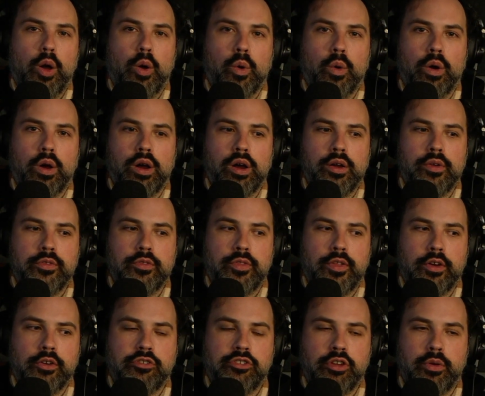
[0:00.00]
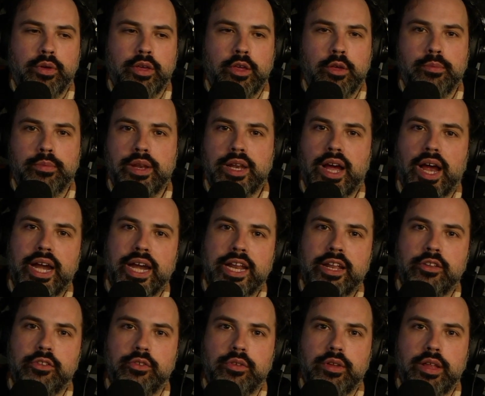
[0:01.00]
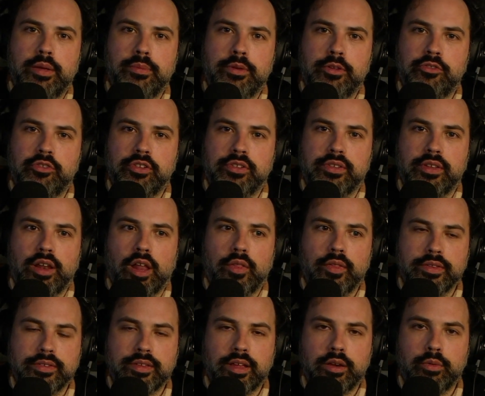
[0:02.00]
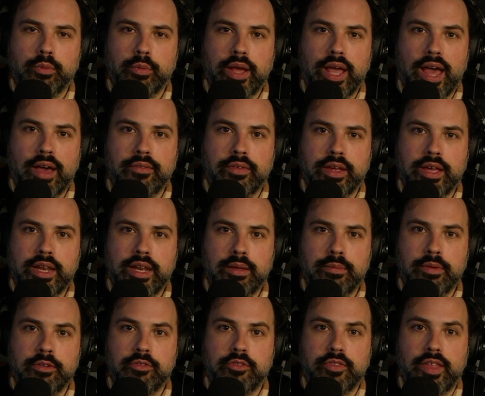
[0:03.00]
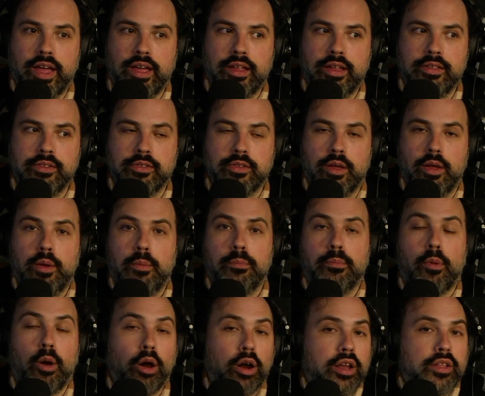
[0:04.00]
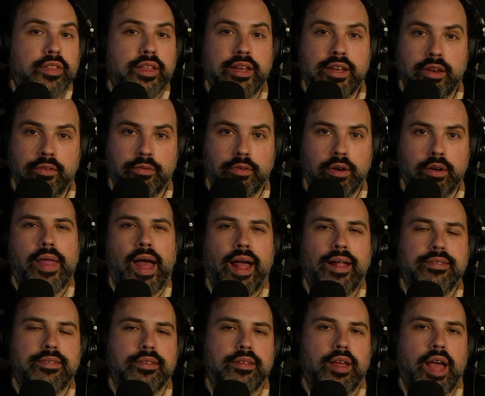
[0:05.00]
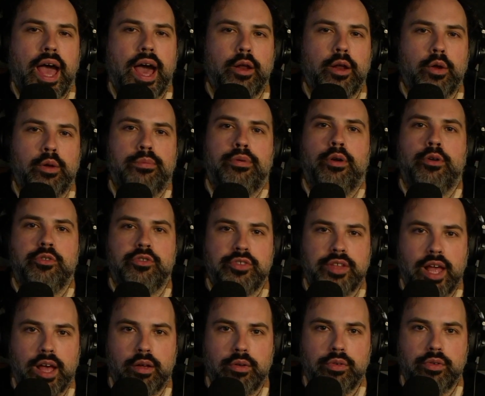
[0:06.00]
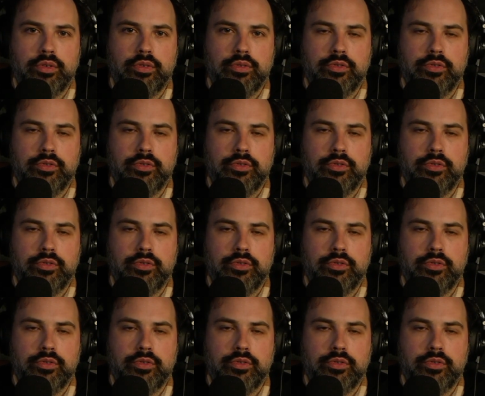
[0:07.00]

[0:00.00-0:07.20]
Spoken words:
or they're showing you benign images and all of a sudden we have an image that is markedly different. That's how to approach sound.